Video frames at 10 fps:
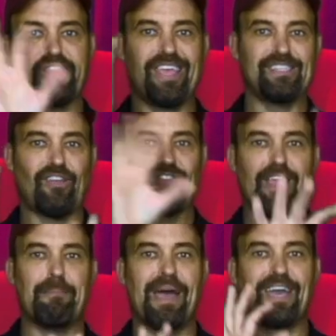and just
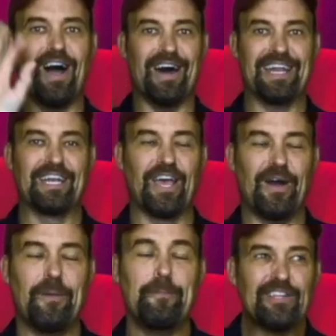get back on and
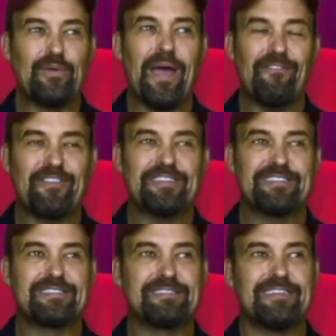go. You have to
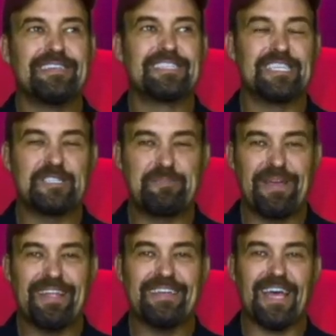
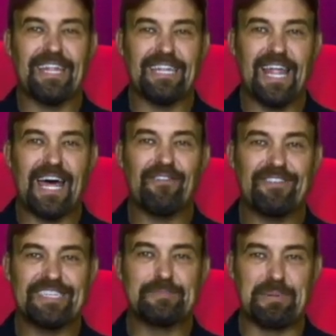suspend a lot of
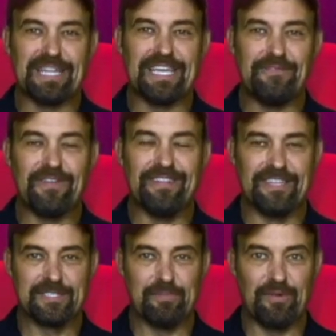disbelief in
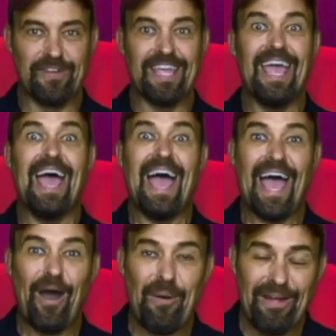this movie.
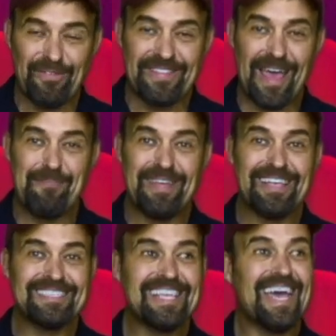However, that
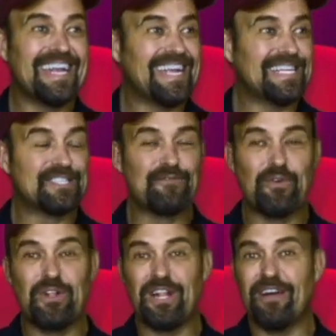being said, it is
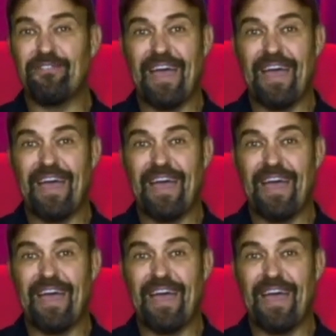full of